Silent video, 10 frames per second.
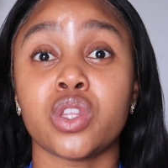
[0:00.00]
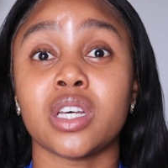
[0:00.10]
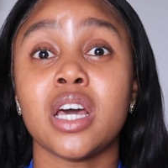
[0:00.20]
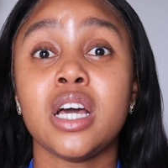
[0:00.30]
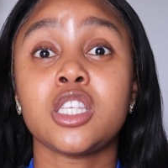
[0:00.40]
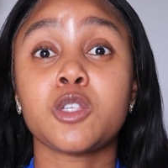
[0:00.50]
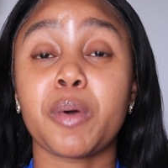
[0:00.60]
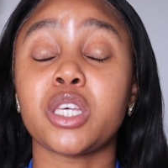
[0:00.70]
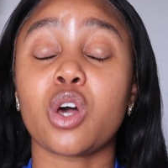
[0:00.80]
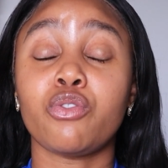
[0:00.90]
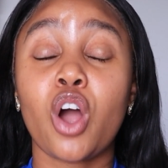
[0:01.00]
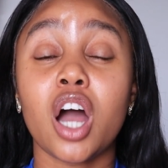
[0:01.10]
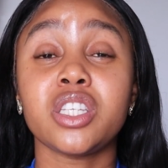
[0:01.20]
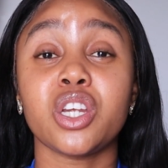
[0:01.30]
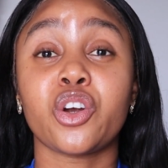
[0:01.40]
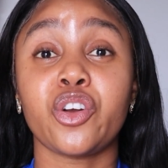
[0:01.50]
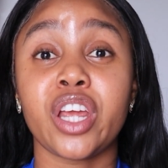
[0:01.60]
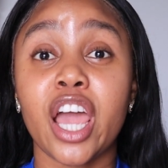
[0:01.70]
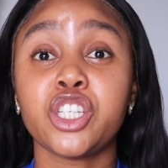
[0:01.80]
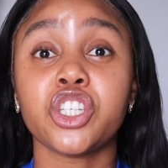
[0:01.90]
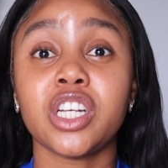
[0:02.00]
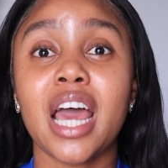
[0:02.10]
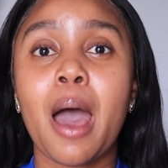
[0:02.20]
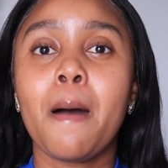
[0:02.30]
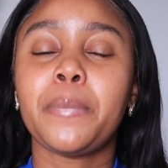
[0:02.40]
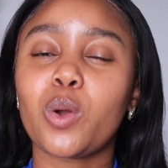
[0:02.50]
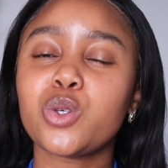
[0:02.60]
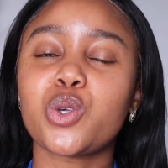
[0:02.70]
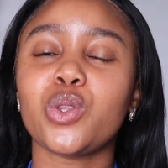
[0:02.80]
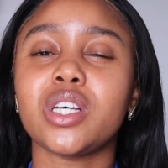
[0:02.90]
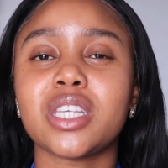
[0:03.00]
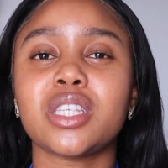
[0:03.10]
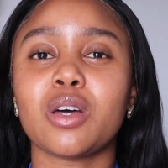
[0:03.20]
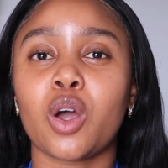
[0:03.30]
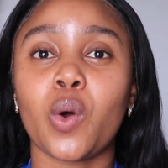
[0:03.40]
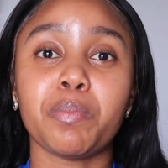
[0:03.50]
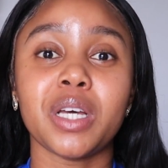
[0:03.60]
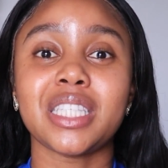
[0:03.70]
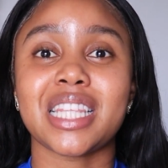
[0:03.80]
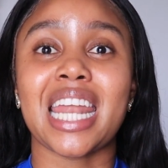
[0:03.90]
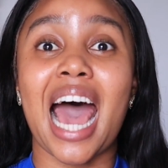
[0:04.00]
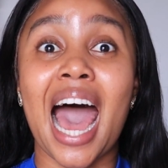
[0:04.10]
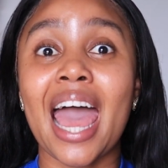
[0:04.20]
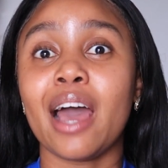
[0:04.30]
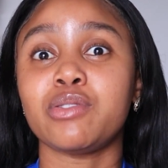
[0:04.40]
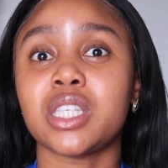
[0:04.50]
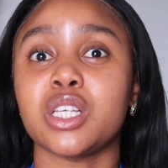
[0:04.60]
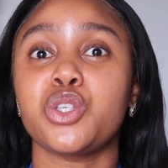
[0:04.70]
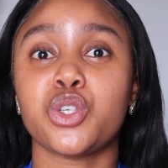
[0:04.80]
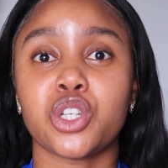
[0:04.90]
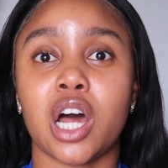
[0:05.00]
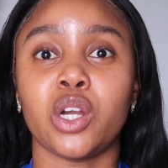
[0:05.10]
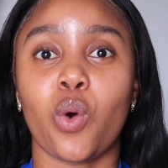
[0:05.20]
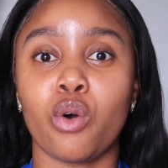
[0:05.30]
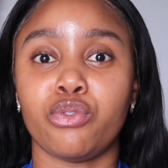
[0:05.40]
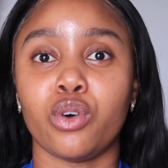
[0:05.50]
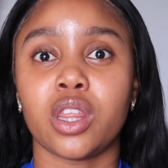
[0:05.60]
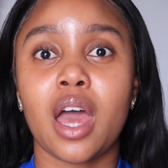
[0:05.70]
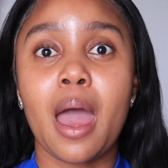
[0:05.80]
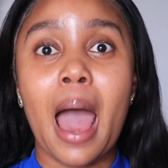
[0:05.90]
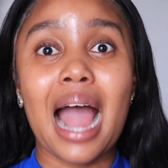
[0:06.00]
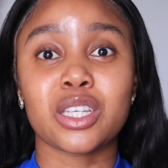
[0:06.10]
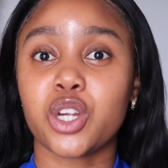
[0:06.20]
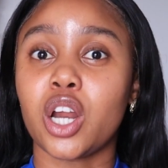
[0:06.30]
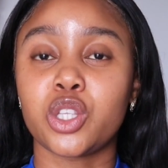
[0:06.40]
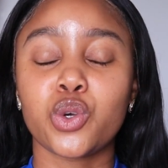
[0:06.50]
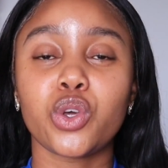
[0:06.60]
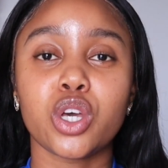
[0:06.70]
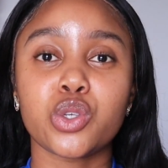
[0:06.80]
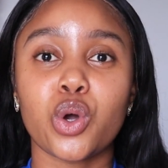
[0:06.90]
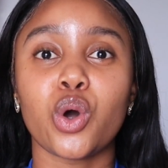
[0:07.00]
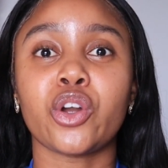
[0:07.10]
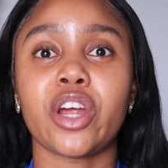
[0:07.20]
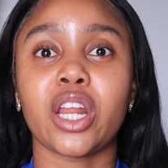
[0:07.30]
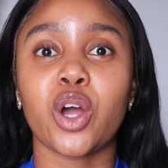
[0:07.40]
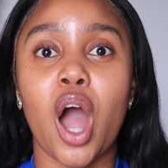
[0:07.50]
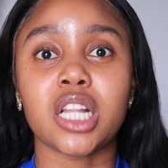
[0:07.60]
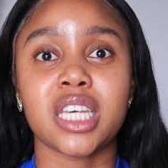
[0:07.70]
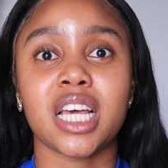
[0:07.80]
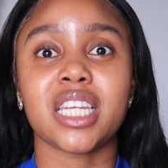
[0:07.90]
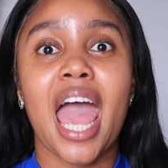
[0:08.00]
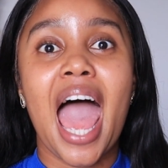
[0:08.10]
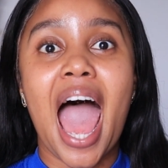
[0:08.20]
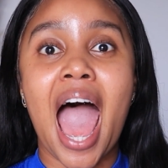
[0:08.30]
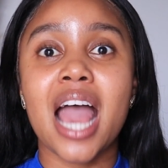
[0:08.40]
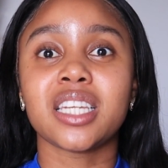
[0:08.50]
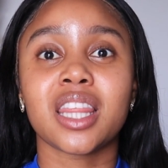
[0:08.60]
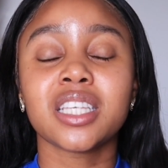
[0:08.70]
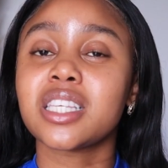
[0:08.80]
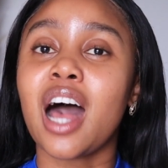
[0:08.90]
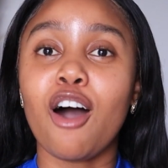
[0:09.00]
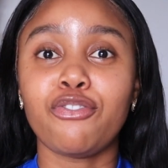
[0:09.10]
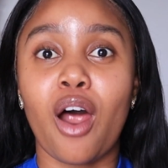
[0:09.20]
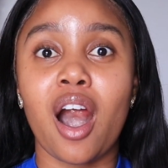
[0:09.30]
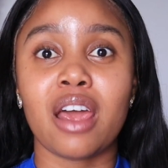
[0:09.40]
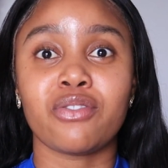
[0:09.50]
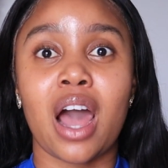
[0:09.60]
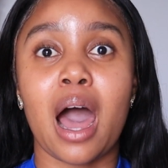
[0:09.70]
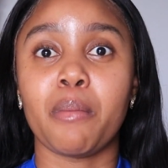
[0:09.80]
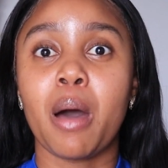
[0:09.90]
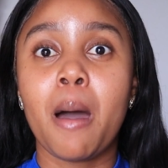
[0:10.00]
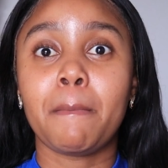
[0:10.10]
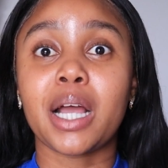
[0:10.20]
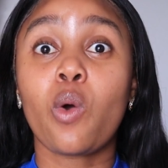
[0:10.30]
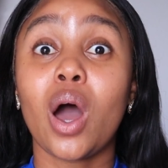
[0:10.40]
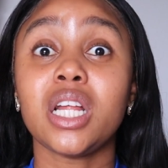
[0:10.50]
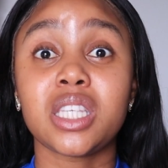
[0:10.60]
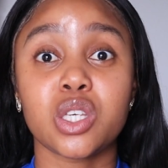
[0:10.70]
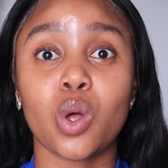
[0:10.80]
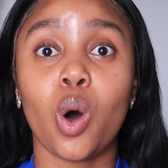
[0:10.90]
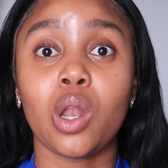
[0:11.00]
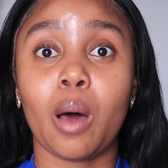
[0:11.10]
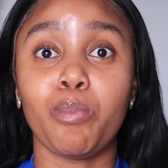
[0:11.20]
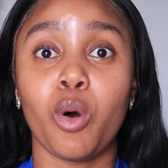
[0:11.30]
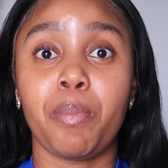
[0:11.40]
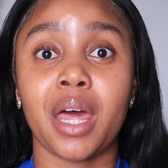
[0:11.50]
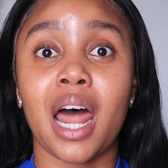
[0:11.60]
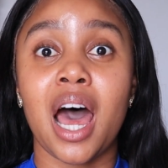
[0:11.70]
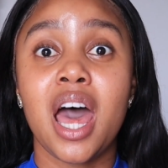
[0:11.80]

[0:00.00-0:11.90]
the space of content creation. But also, this is the equipment that I have since started off with. I started 2 years ago creating content, and this is how far I've come. My quality is a whole lot more better.